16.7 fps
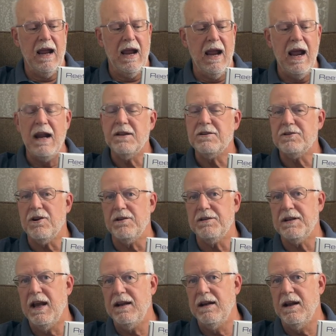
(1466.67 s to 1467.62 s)
And it starts
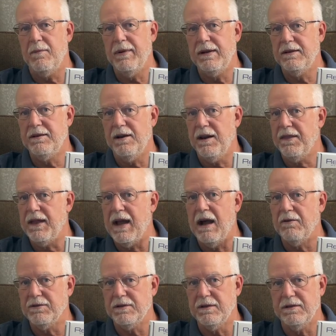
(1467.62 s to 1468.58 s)
heading up into the
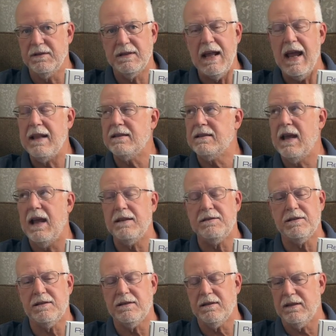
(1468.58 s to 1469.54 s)
thousands.
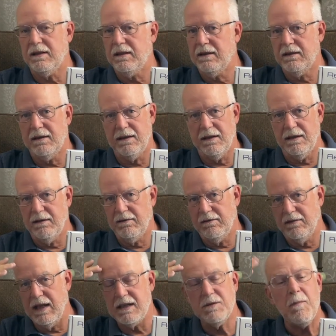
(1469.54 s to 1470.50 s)
That's
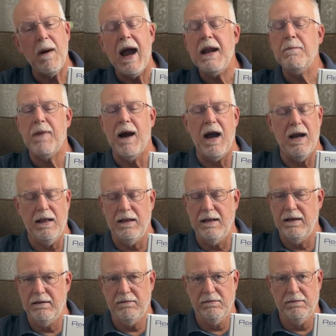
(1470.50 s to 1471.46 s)

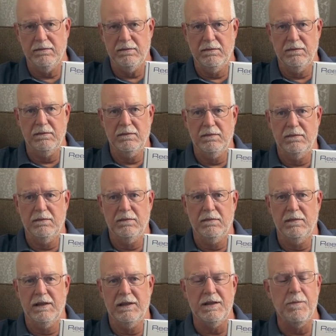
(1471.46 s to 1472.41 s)
mind-boggling
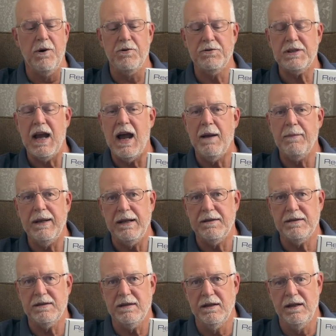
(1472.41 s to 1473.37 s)
to most
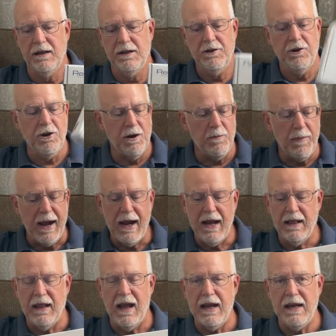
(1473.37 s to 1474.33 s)
hobbyists. You're going to buy a
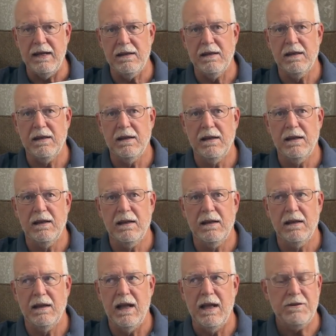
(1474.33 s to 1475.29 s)
light
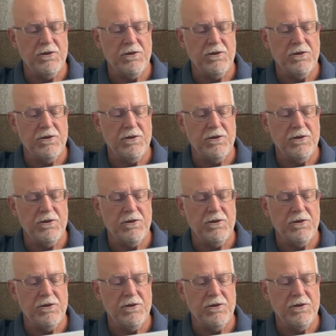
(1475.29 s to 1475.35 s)
that's